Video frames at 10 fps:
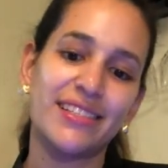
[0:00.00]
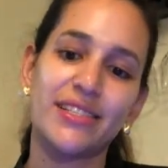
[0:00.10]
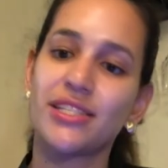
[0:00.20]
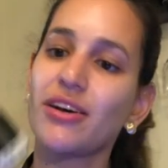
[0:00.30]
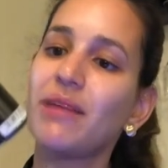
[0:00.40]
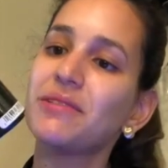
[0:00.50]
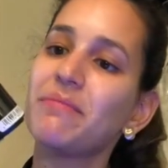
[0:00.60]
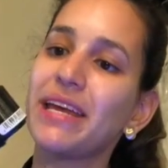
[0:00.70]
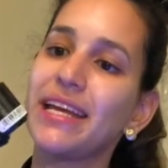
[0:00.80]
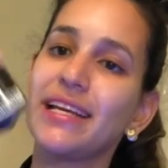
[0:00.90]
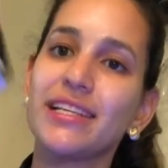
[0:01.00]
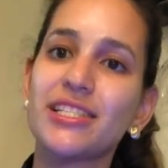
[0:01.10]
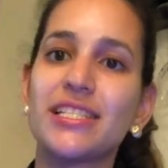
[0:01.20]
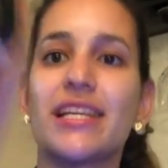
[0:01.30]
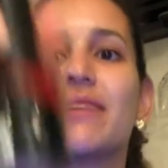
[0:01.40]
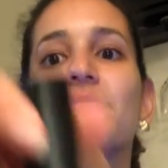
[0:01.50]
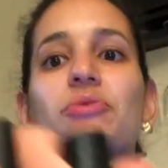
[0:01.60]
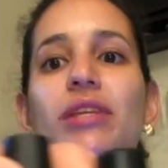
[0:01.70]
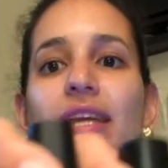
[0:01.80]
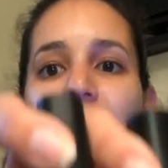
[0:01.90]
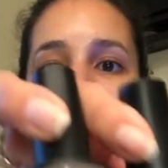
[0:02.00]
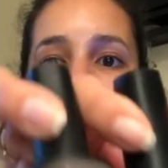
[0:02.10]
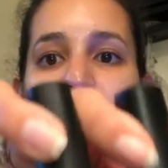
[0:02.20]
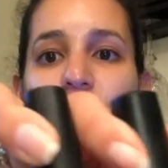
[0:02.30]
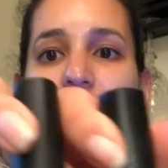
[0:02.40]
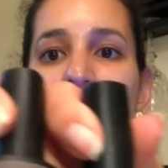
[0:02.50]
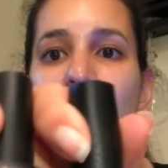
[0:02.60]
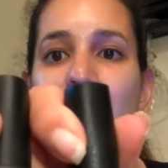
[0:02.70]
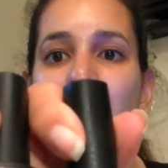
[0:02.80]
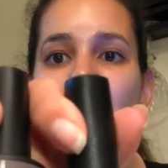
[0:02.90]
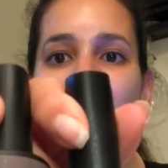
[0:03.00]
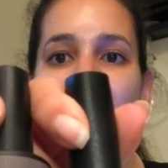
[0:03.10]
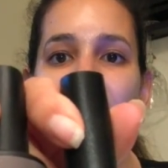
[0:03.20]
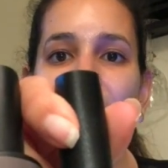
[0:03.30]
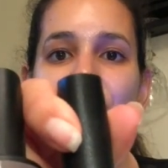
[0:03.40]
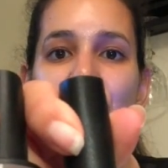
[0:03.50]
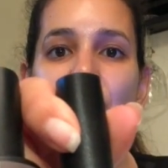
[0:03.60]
So I'm debating today between like this one that is like a brownish